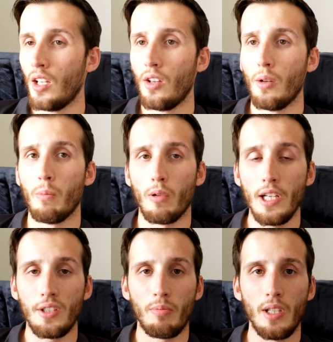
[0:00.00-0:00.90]
that
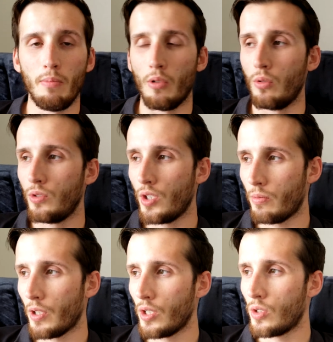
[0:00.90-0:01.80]
British people, just
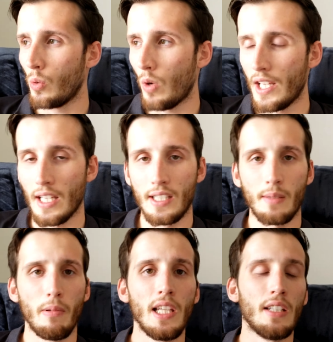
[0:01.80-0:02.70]
because of the way they
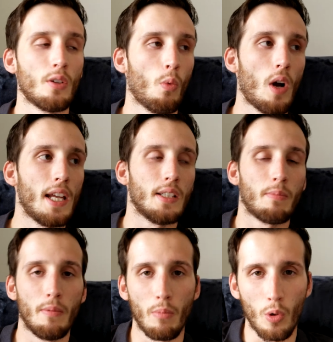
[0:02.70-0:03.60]
speak, the way it's
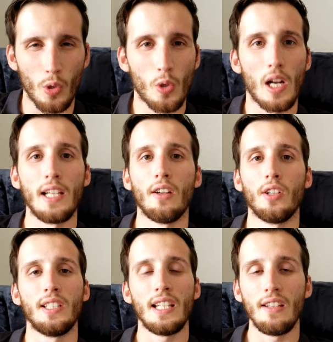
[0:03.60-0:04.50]
been portrayed
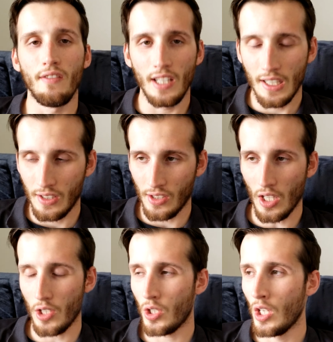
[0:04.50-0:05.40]
on TV and such,